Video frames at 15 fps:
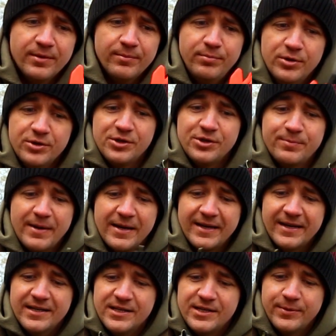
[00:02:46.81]
that pushes
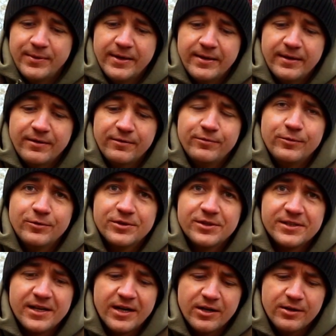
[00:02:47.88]
back into it and
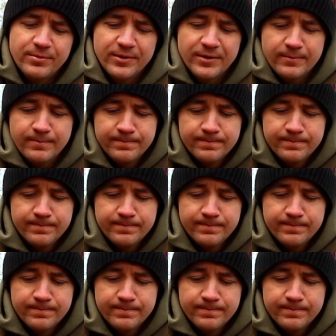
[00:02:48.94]
forces it open.